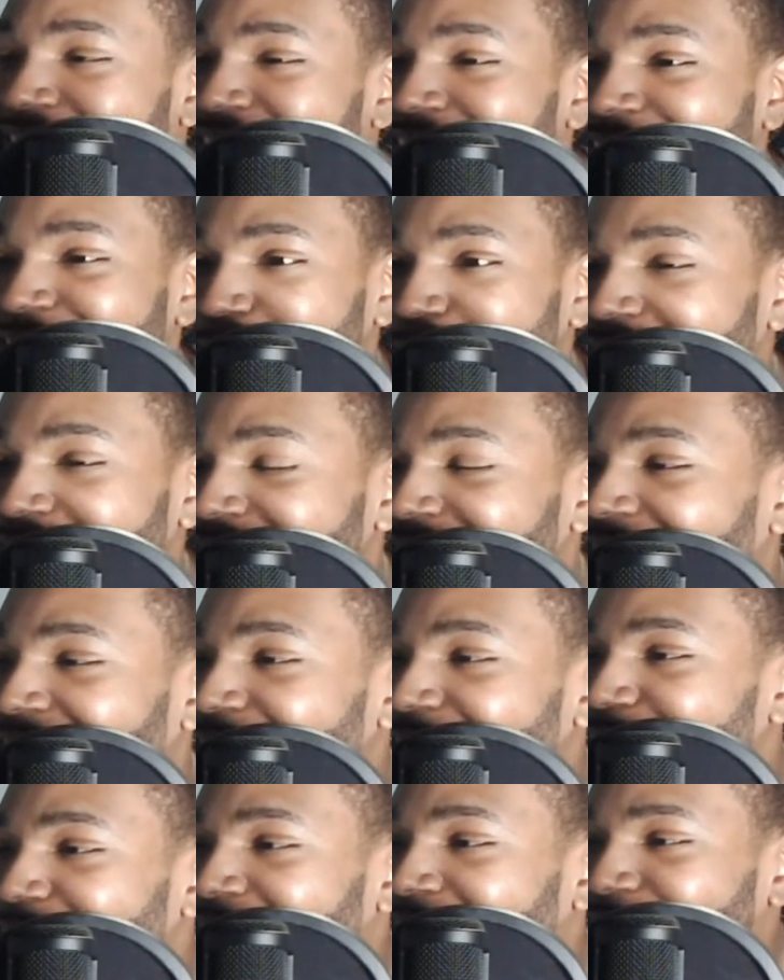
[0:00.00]
Especially like
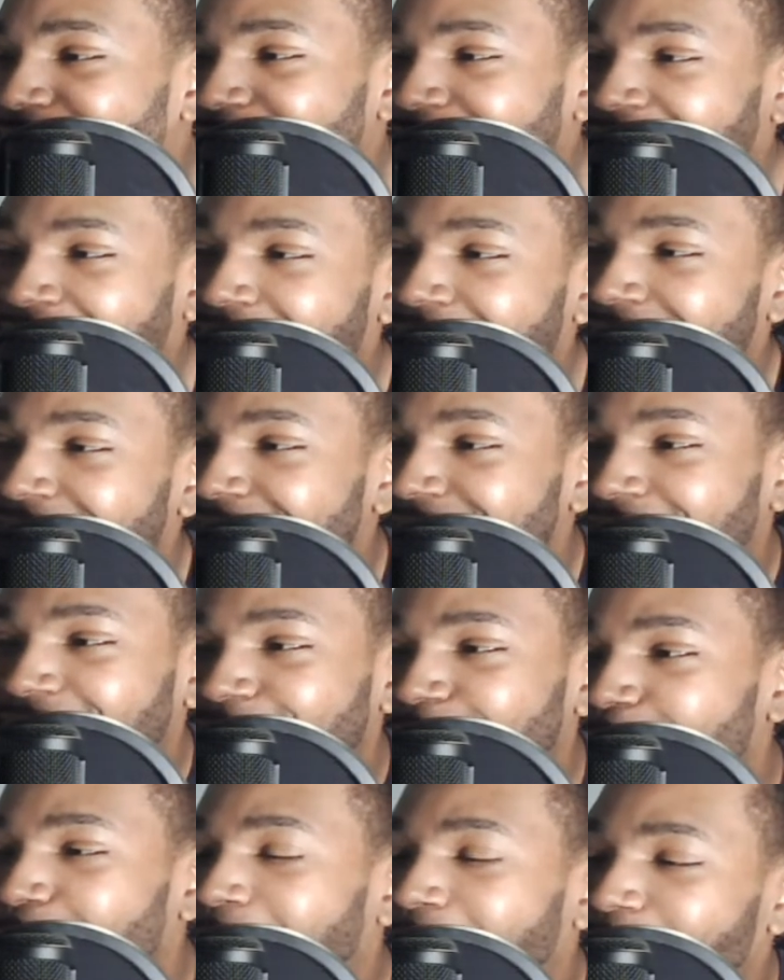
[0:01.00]
when I go, like, cause y'all
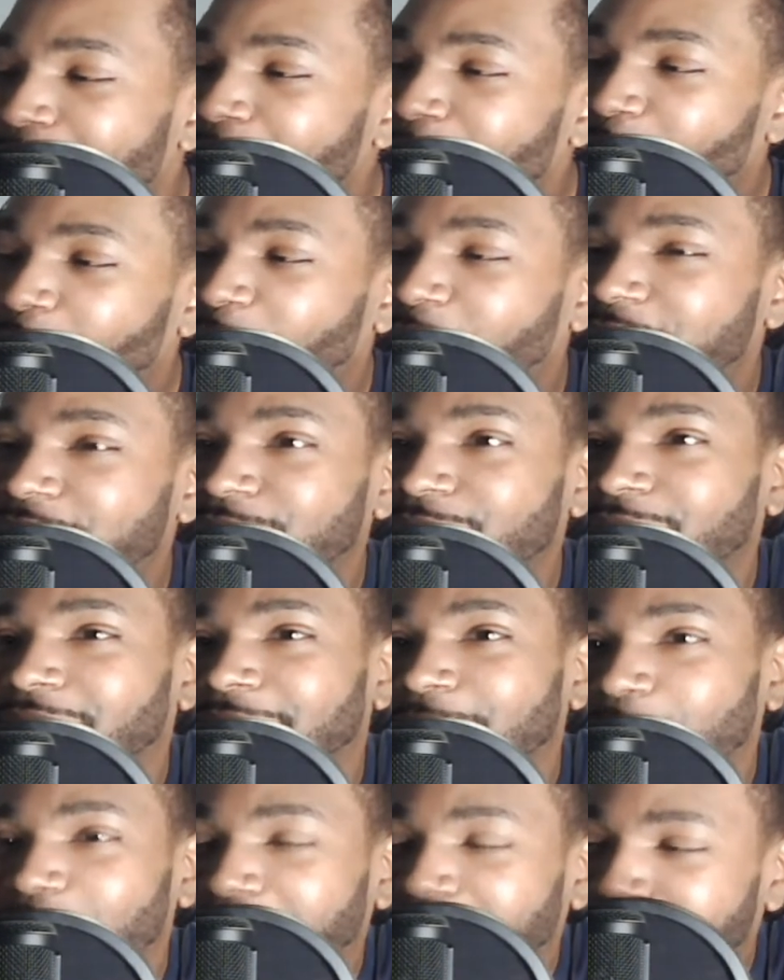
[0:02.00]
know my favorite restaurant in
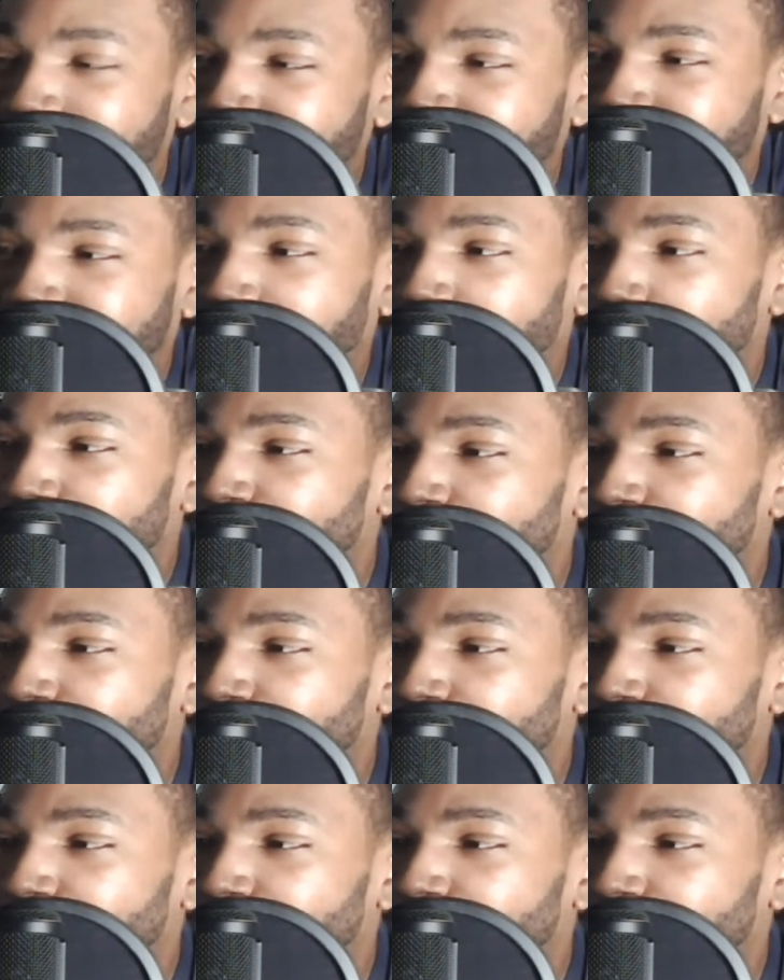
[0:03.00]
Vegas is Top of the